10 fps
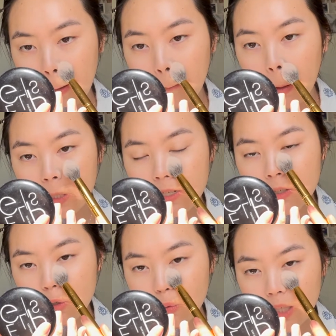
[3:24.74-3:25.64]
motions
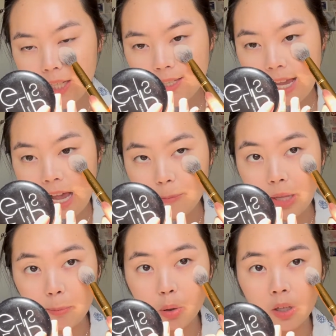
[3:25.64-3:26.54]
to really tap
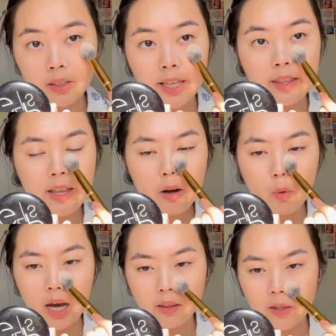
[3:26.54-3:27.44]
that product in there
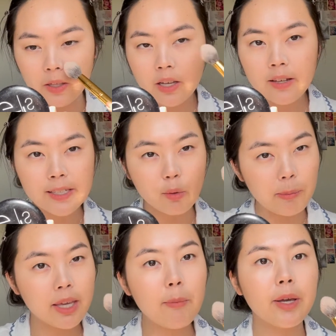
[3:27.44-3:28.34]
rather than
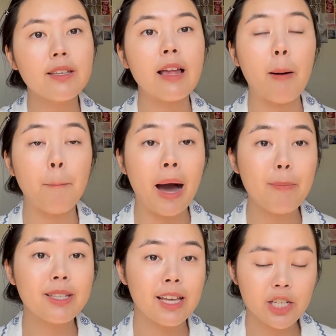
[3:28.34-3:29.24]
sweeping it, because that might
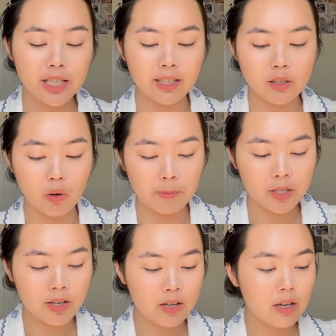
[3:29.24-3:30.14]
potentially disrupt
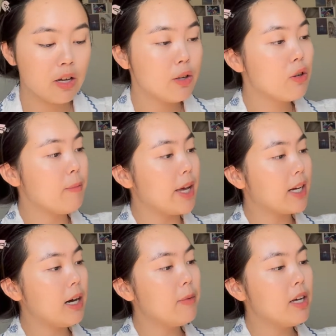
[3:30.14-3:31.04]
your
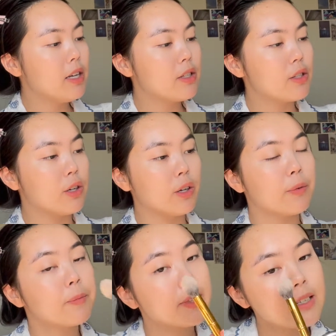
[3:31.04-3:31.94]
makeup. So
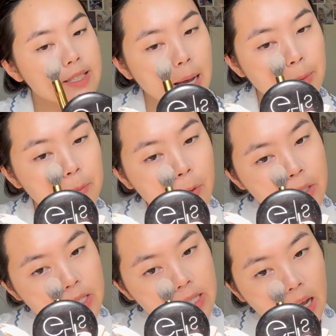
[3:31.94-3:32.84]
tapping
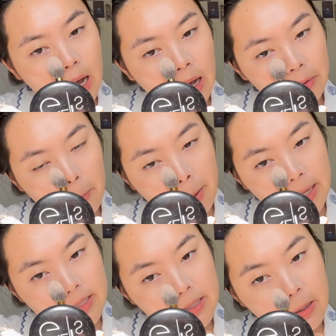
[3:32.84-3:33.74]
motions are the
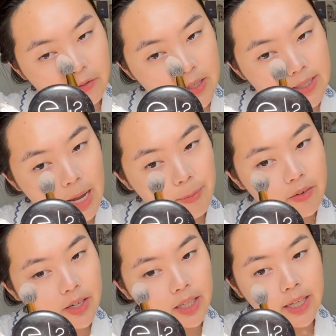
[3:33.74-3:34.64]
best. First, tap
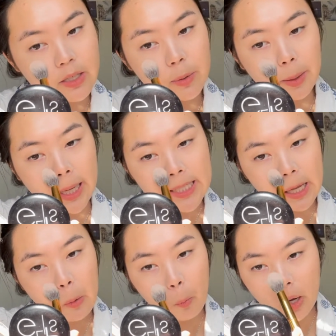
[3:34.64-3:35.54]
everything into place,
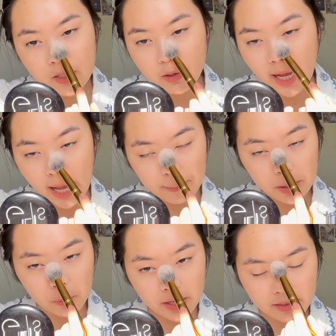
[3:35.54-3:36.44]
and once you're happy
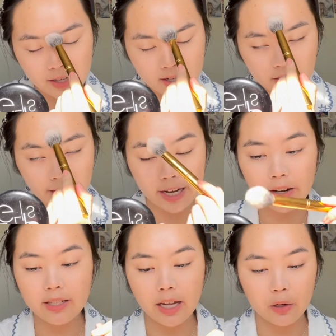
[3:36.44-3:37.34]
with the
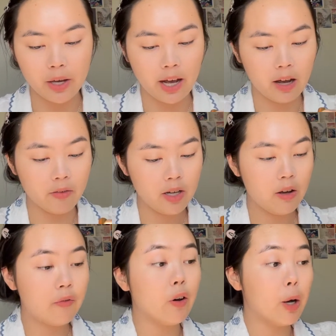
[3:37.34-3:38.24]
areas that you have
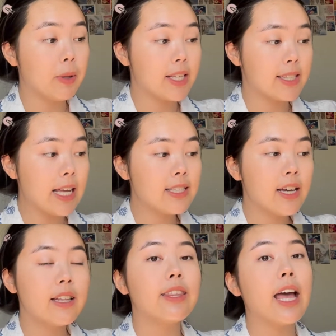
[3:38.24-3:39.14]
firmly set,
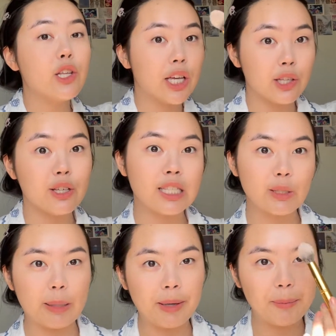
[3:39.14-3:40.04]
then you can use
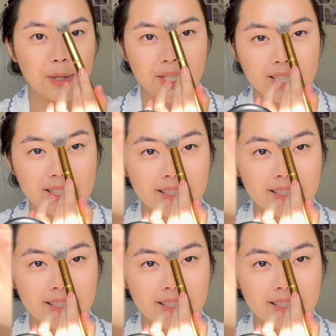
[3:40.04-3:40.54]
sweeping motions.